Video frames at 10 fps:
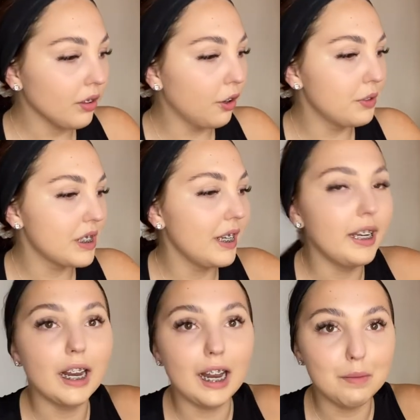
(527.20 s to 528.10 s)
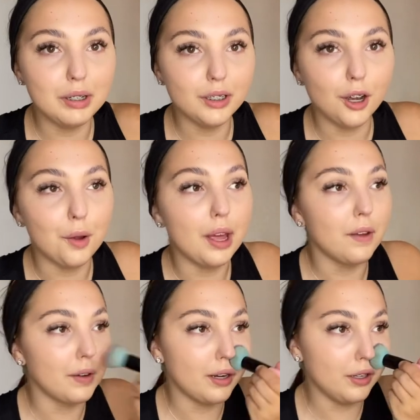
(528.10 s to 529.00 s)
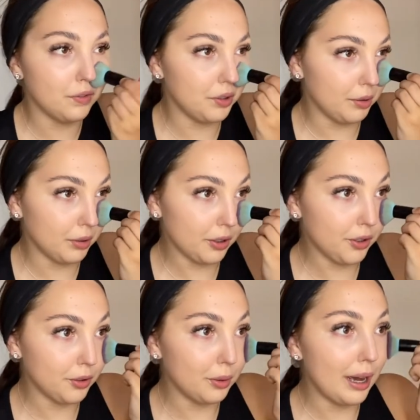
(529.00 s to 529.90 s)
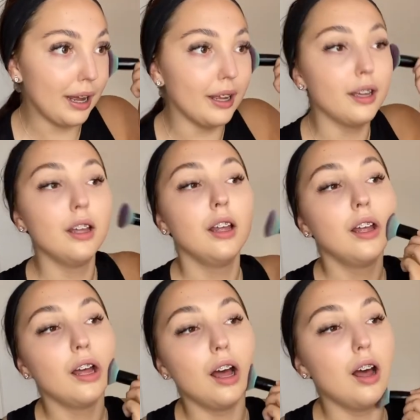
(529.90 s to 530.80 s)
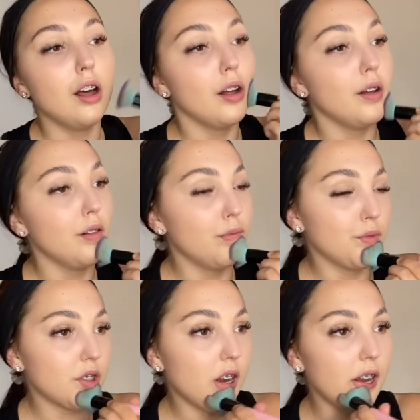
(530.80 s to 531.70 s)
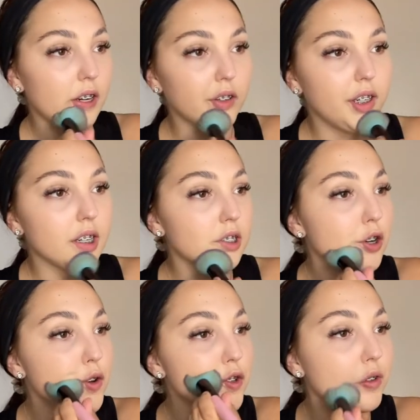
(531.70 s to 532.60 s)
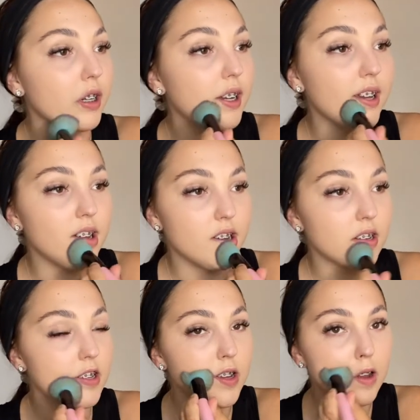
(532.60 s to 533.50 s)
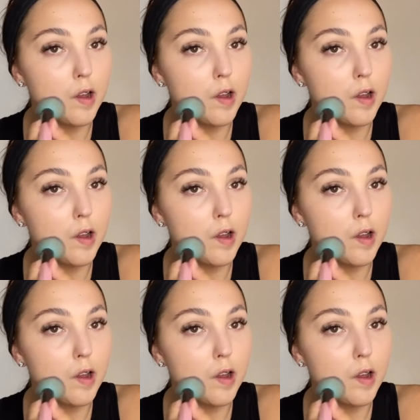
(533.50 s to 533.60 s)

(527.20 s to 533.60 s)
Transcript: Obviously, let me know if any of you are going away to like greenless countries